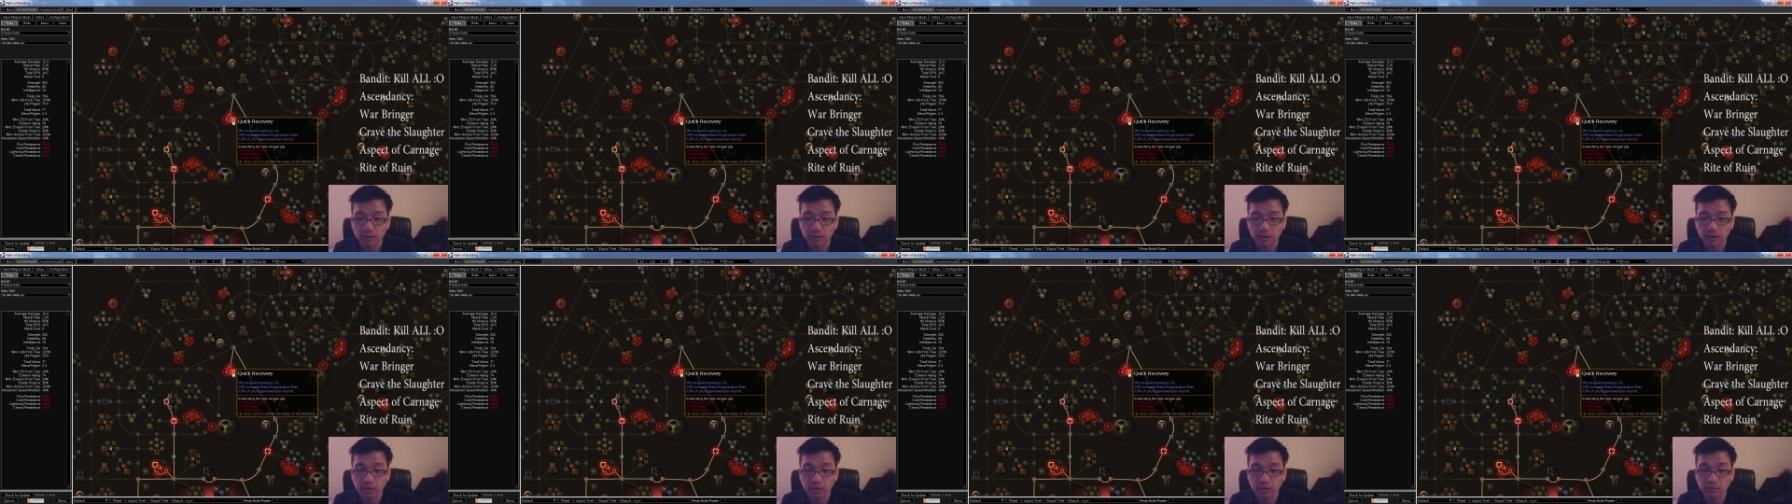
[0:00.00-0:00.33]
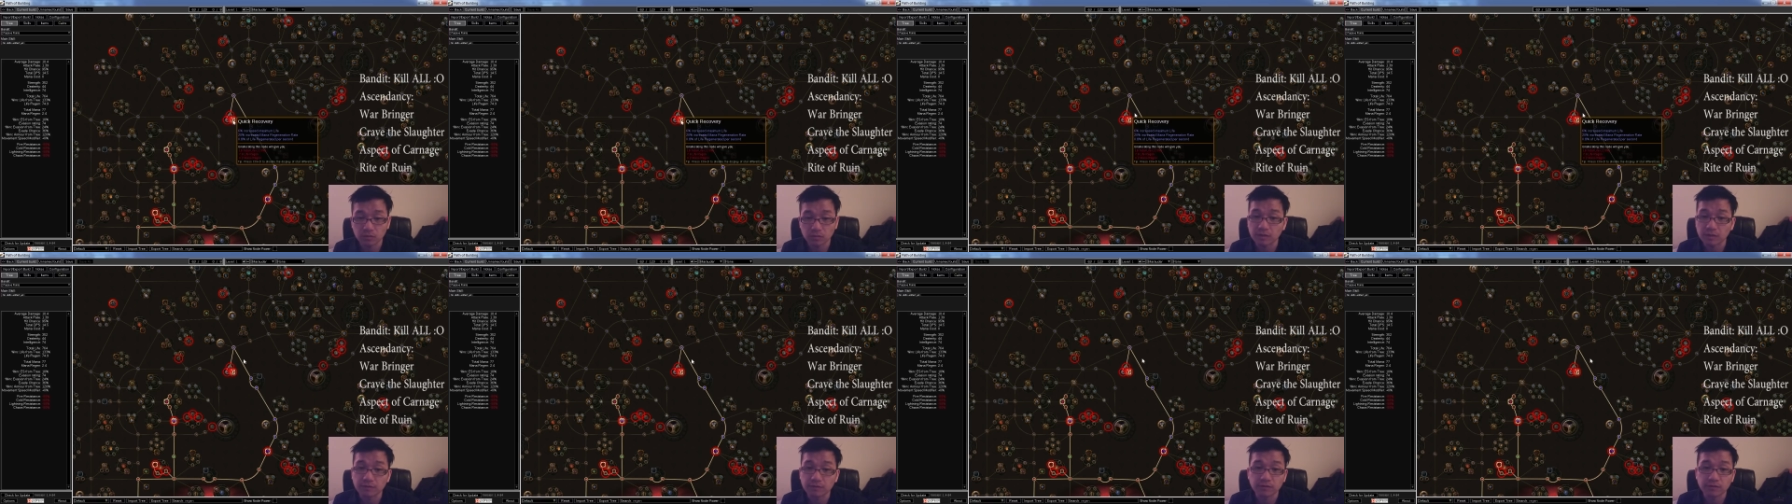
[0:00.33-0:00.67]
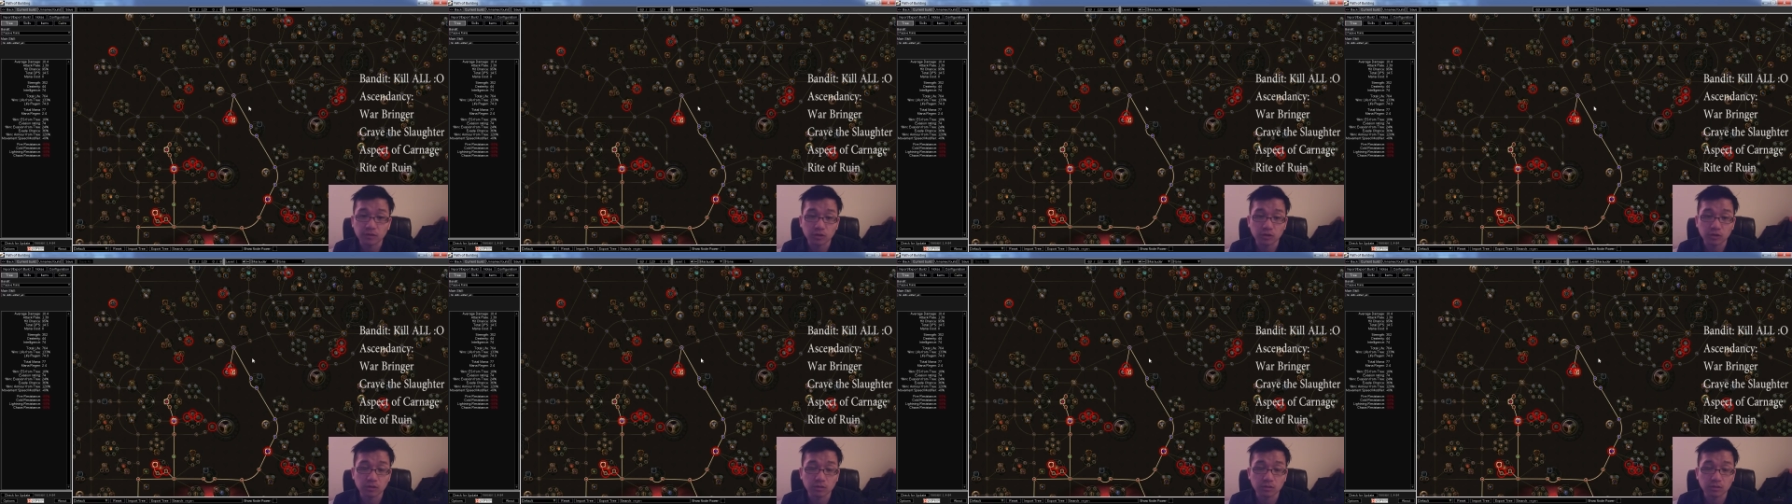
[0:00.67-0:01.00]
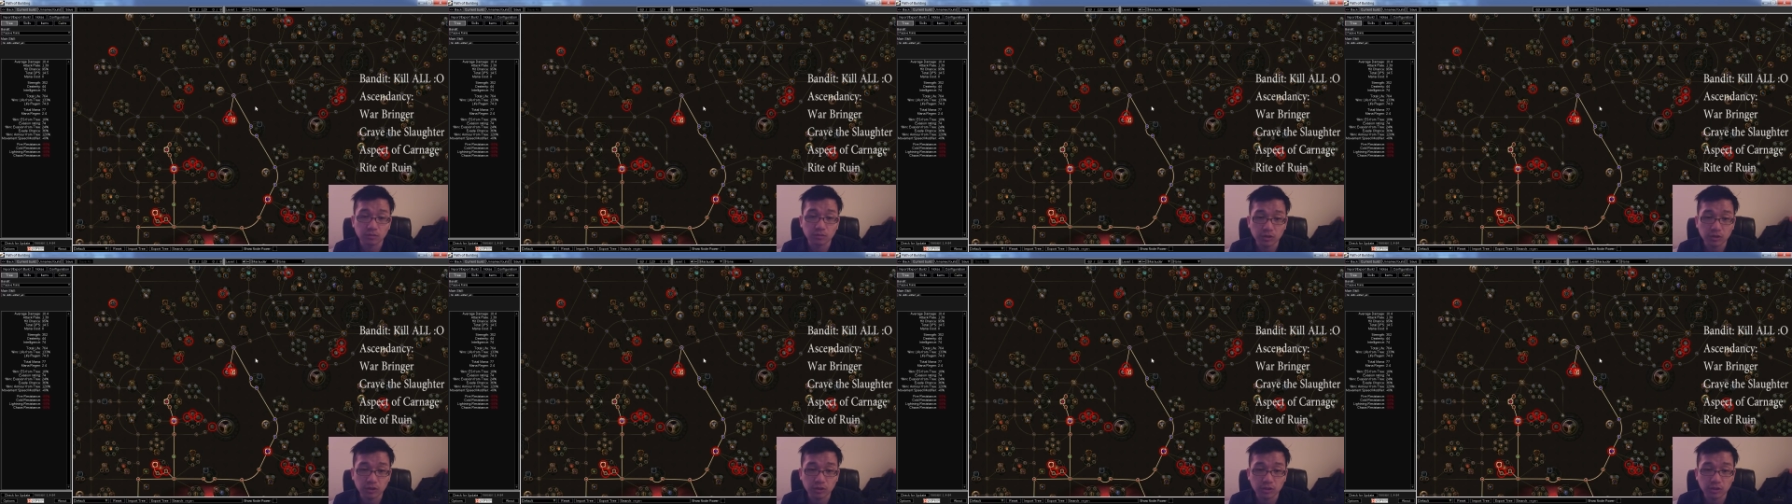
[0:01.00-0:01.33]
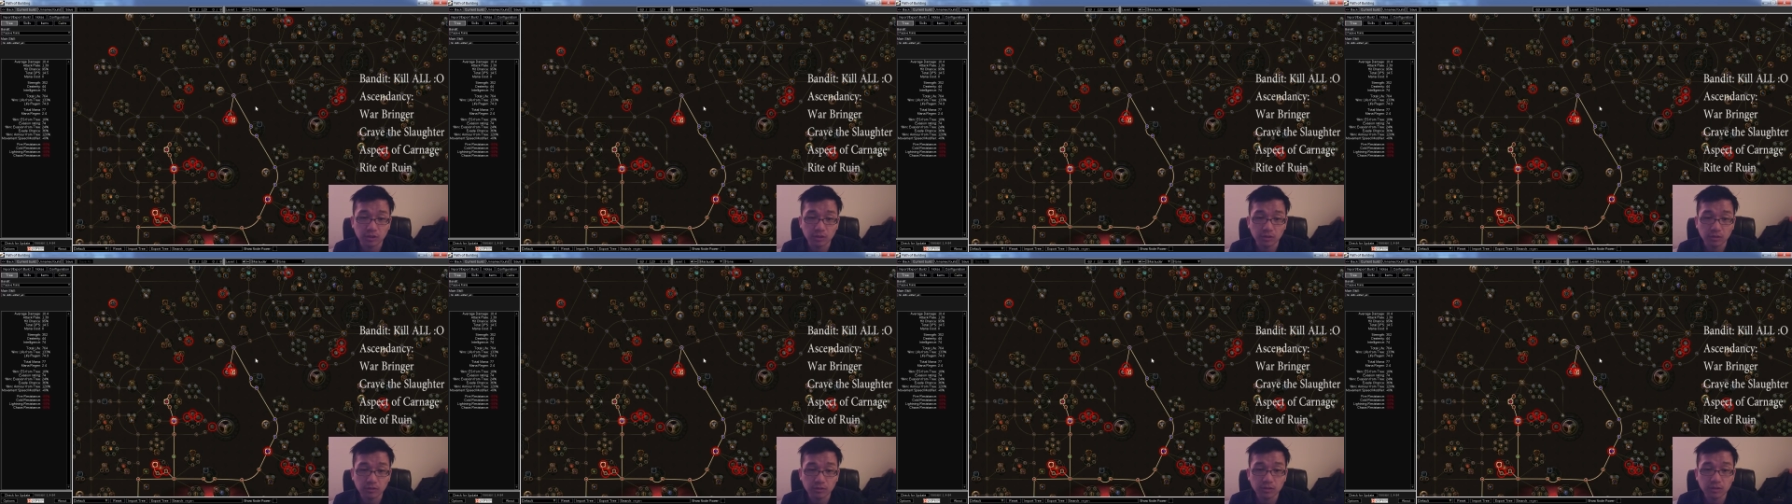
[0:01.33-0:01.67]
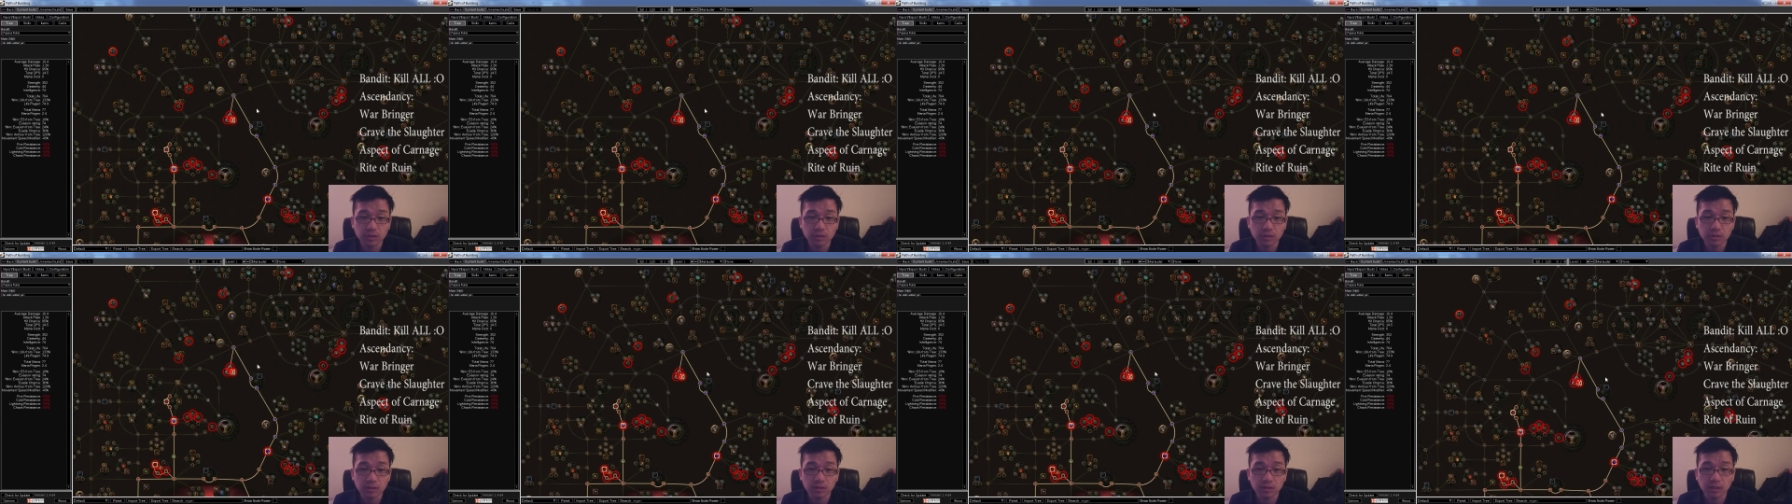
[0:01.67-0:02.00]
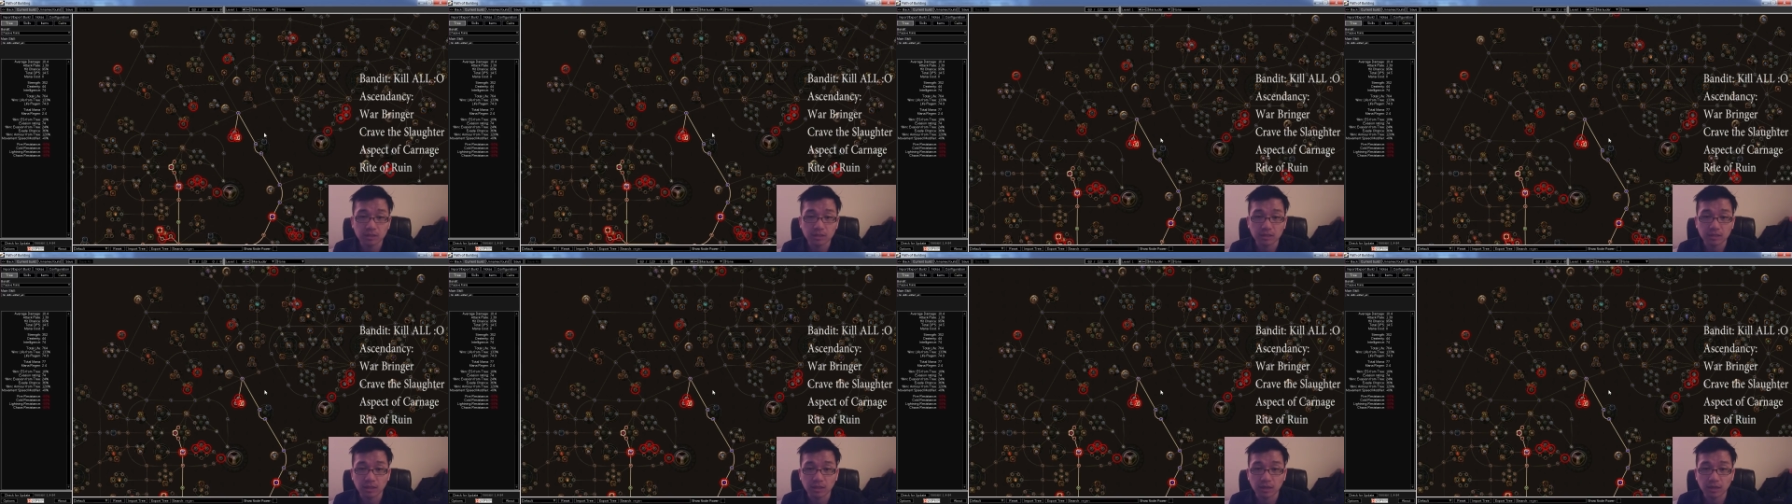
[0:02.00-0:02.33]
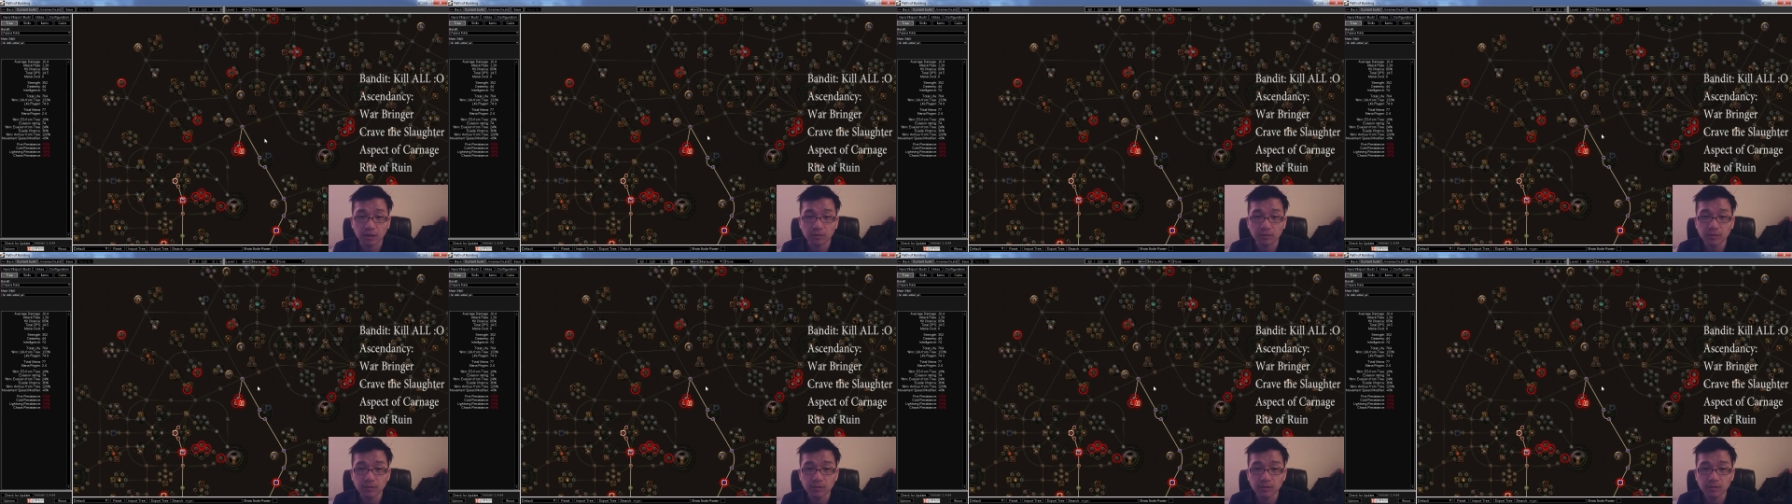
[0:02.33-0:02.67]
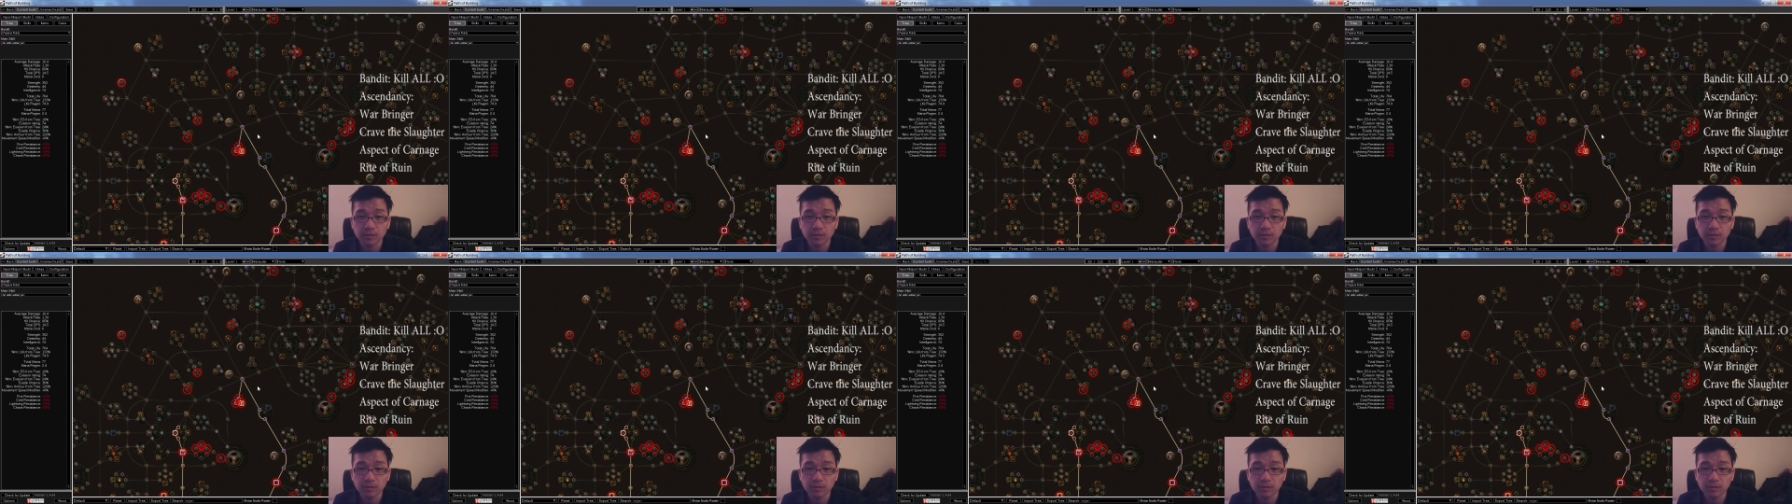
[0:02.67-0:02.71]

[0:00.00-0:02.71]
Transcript: really efficient regen nodes. That's going to help you.